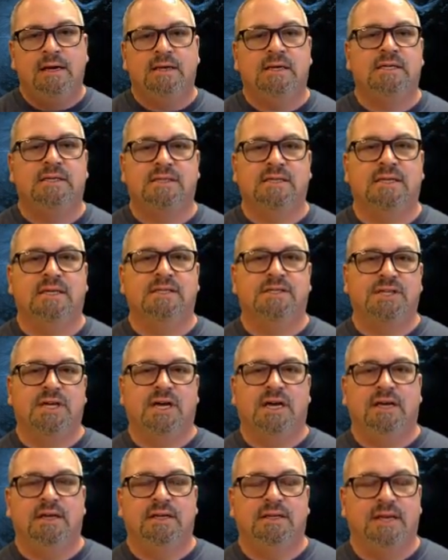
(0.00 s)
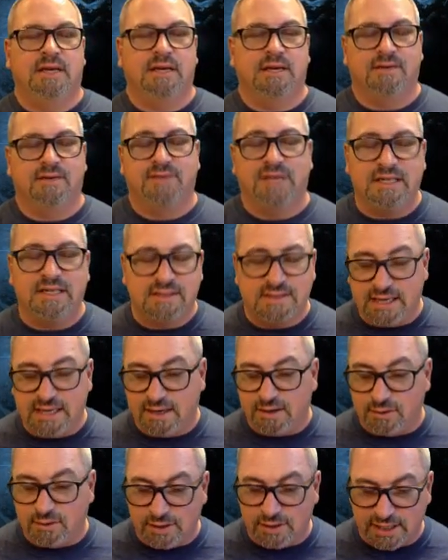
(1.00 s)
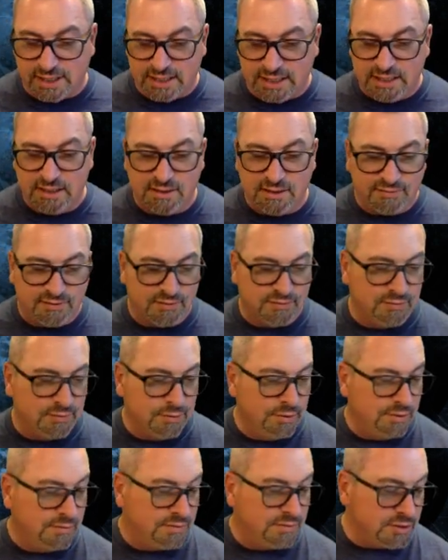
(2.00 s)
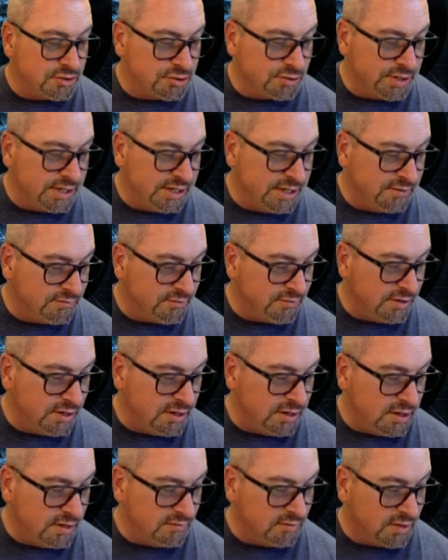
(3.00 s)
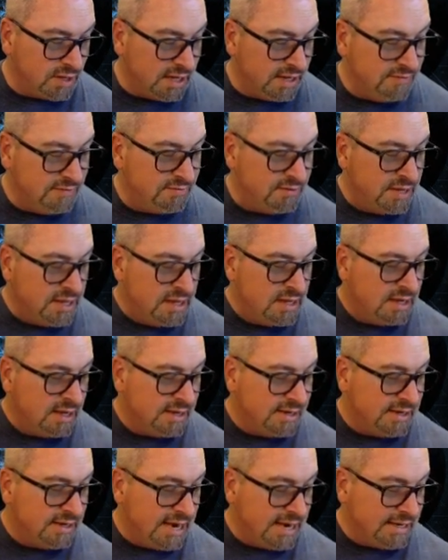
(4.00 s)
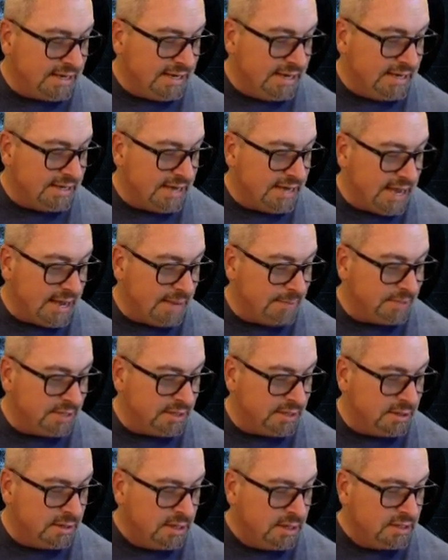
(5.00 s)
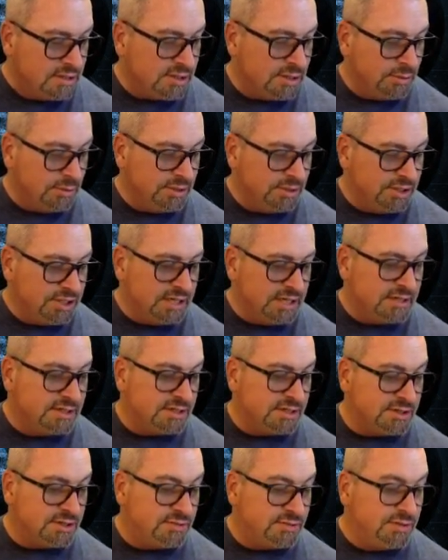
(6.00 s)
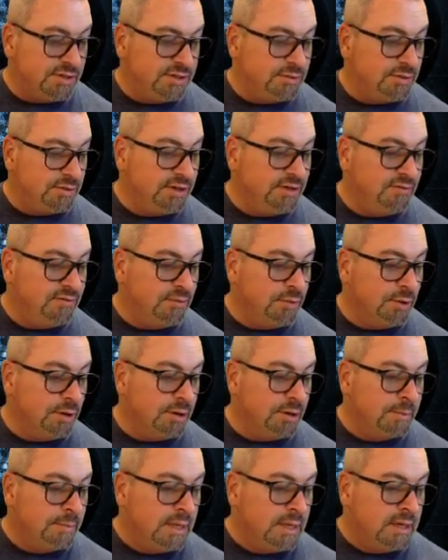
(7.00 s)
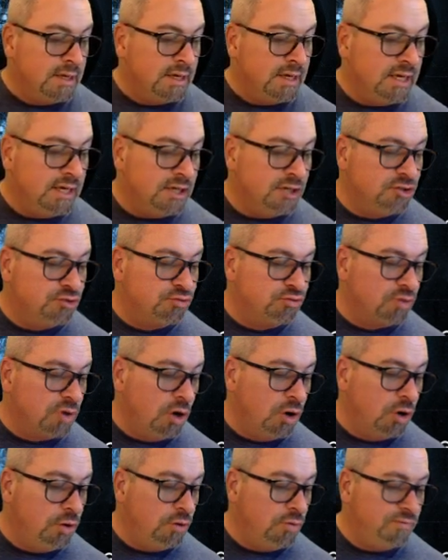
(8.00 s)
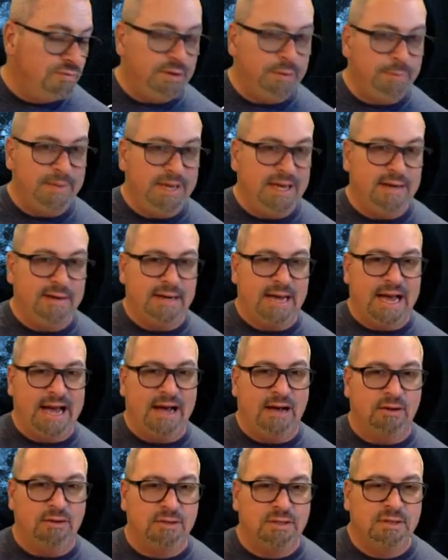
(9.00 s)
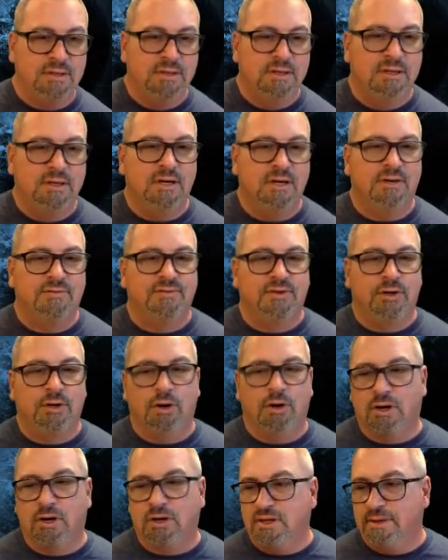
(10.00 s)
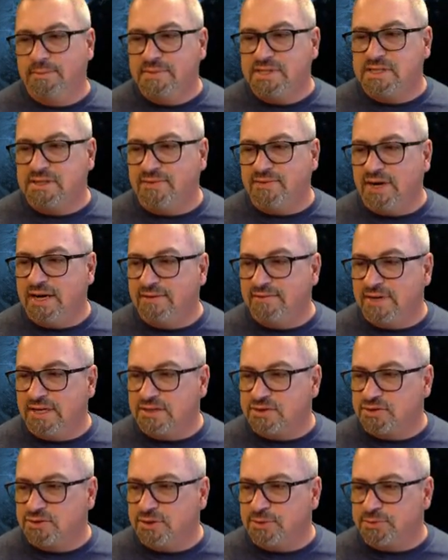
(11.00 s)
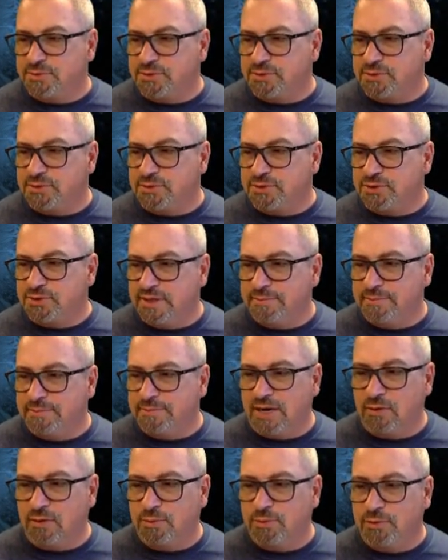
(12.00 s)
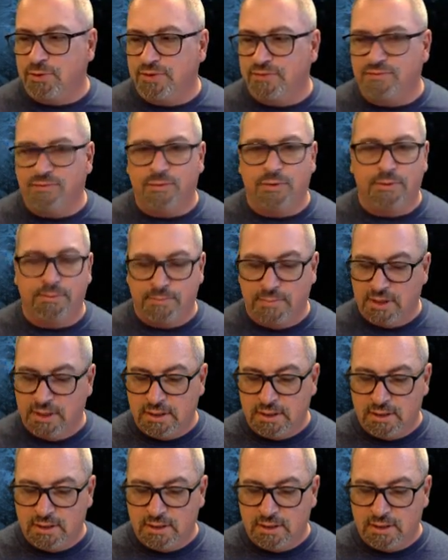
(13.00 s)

He says they, if they stay, they're going to eat of the fruit of the tree of the of life, and that can't happen. So in Genesis 3:24, he drove the man out of the garden. Let me see if I have that scripture in PowerPoint form